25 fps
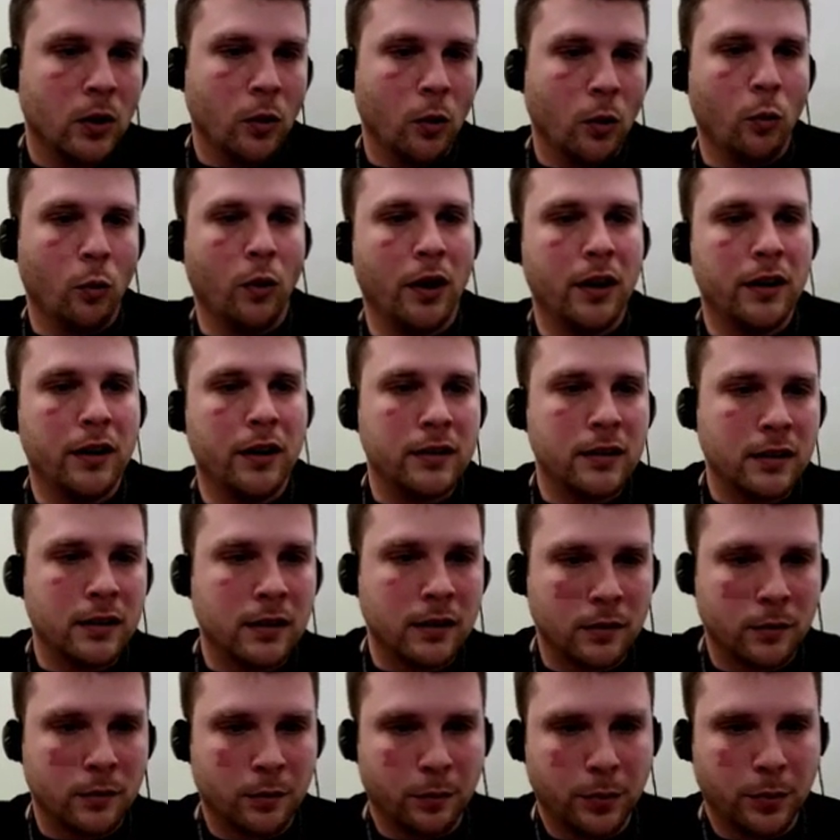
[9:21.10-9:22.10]

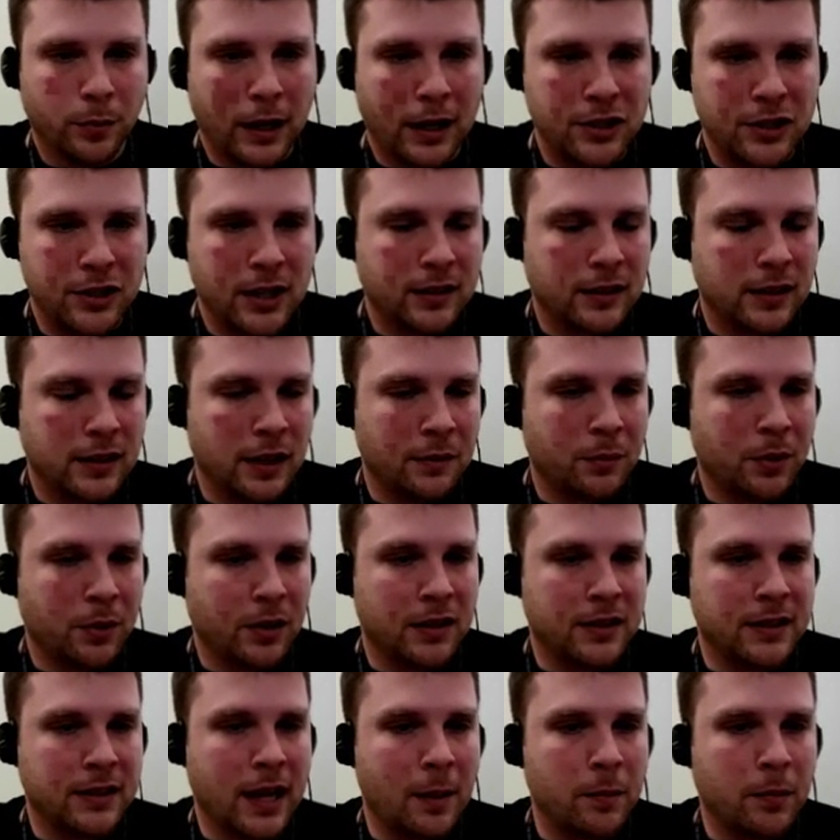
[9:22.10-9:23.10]
One project I put
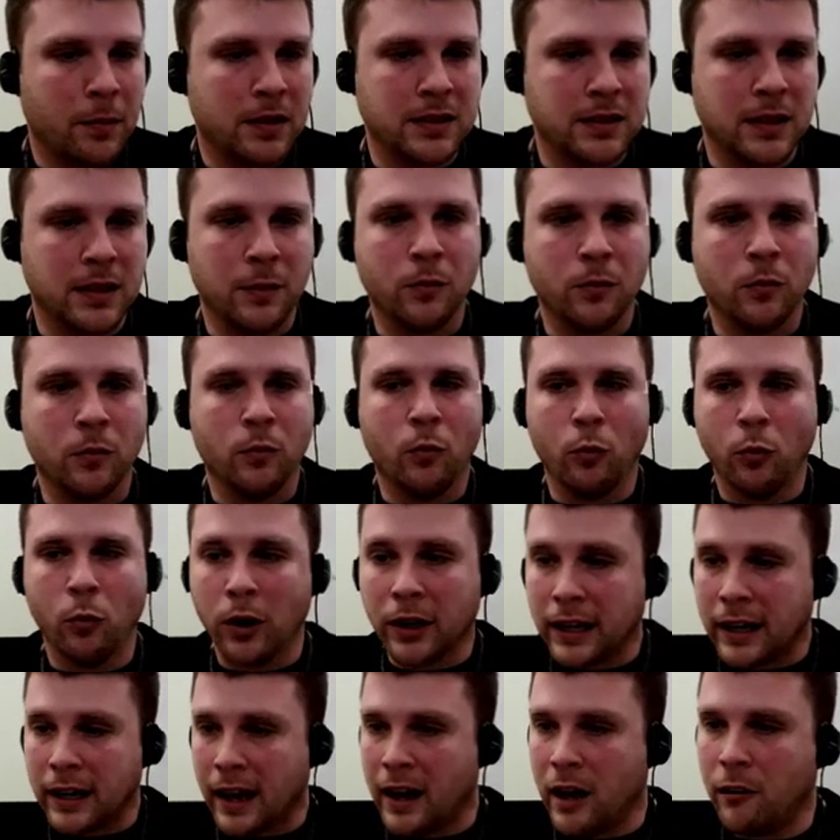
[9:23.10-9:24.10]
at the top, because I'm
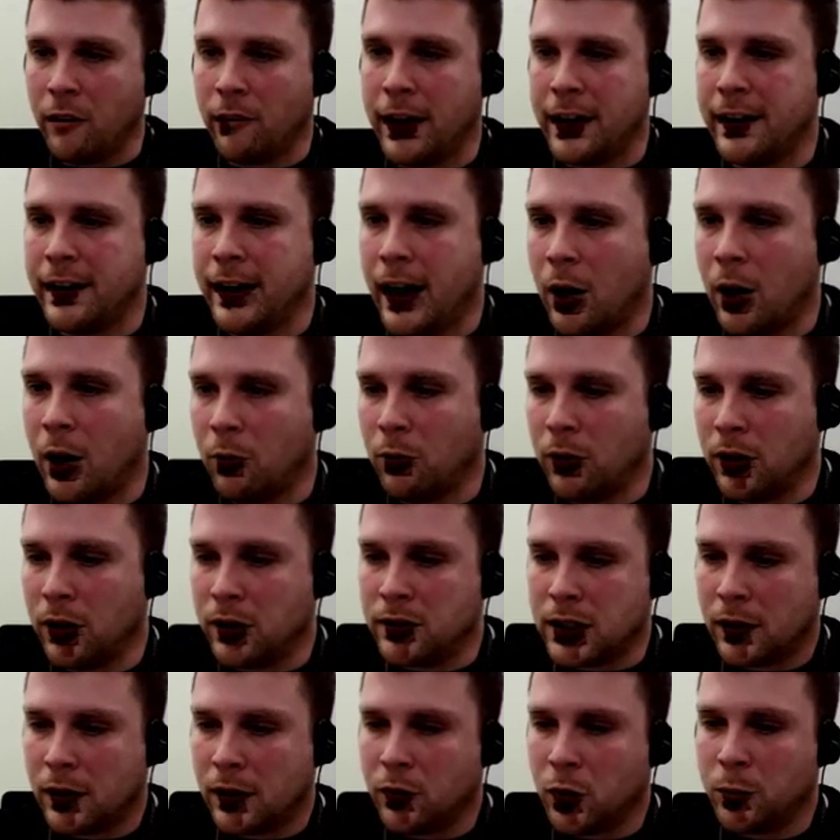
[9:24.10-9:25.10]
working on it right now with
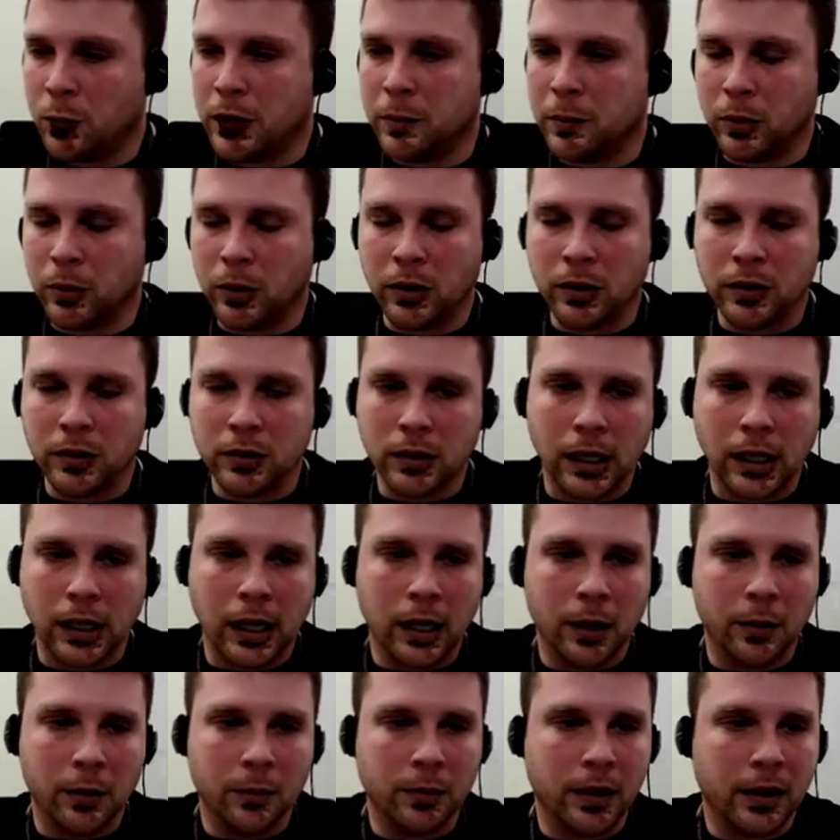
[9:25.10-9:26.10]
several people,
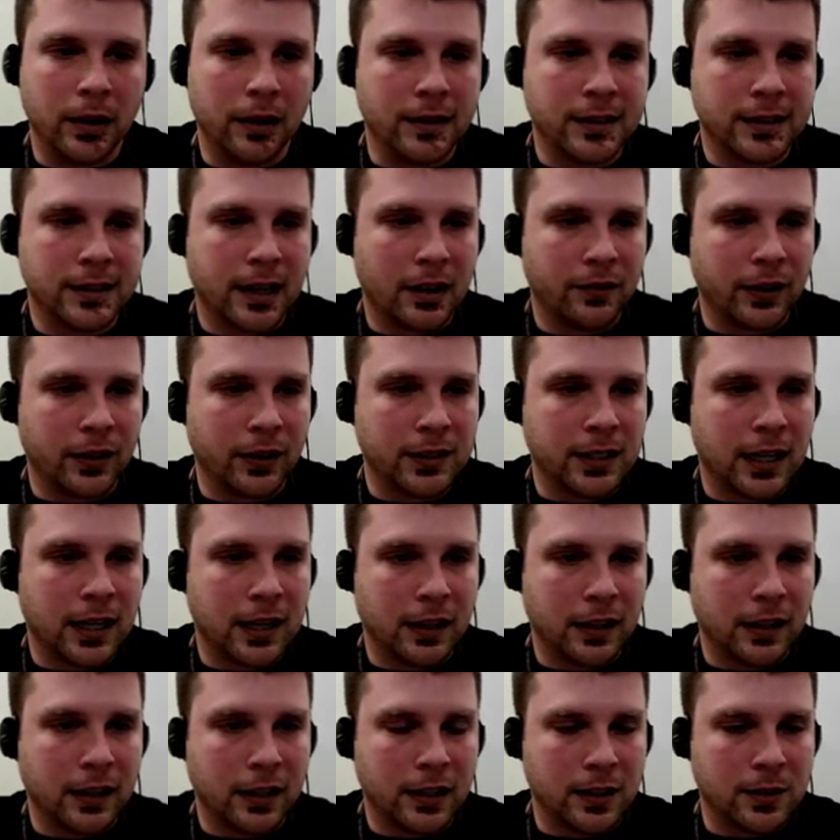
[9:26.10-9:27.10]
and it's kind of
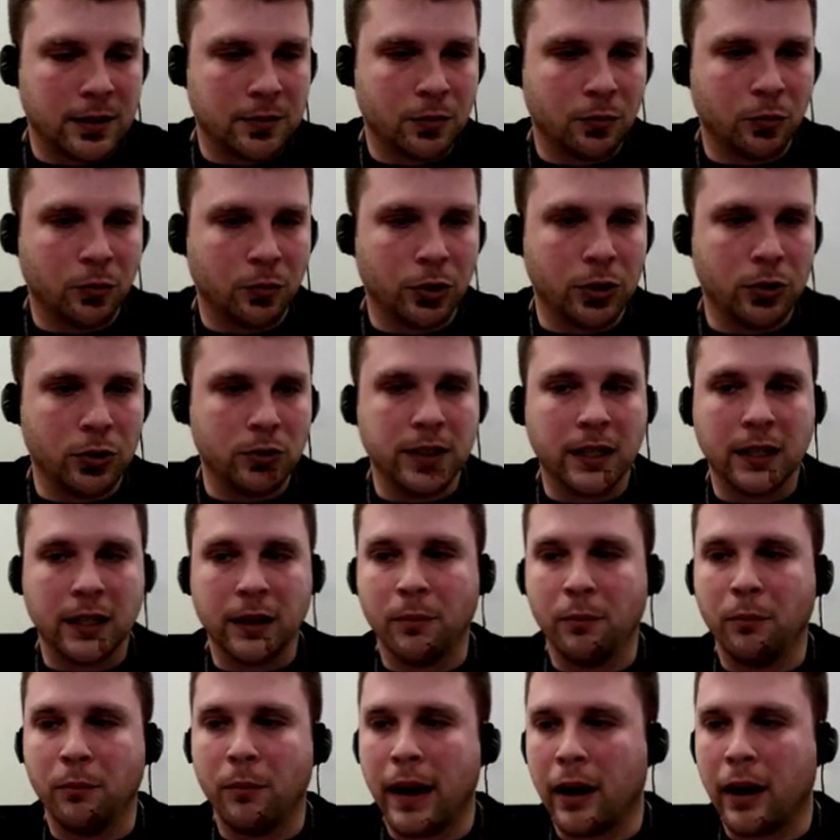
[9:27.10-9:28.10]
exciting, is we're
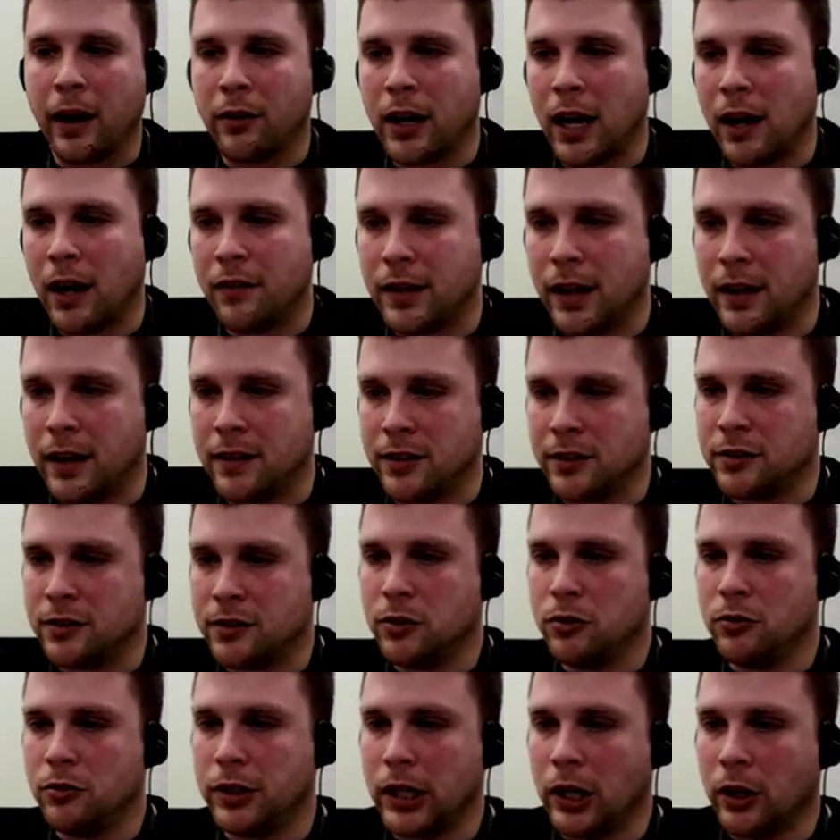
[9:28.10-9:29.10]
using Minecraft as a
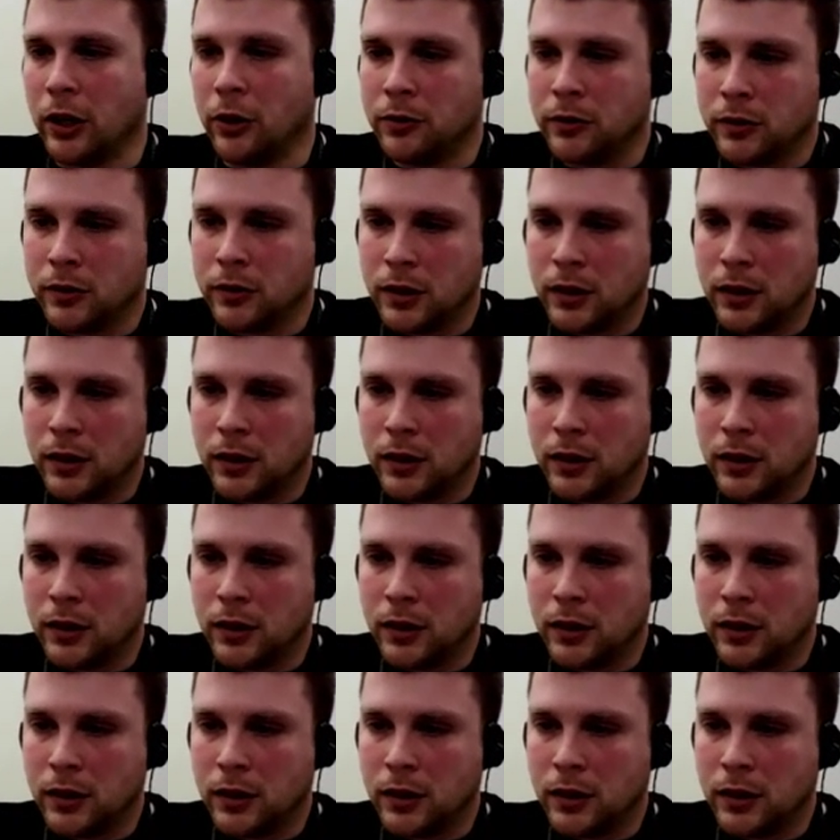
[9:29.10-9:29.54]
studio.